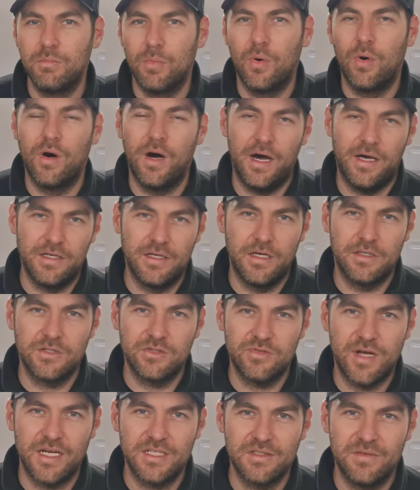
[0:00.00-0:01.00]
more honey
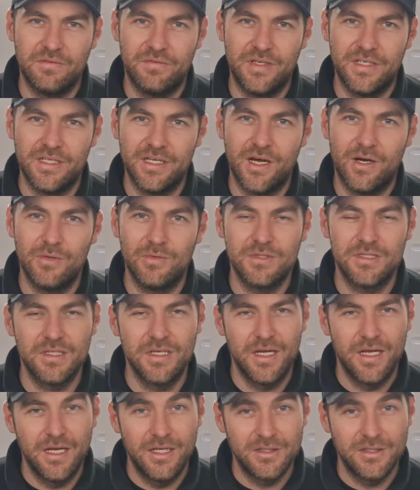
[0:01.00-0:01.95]
extraction videos.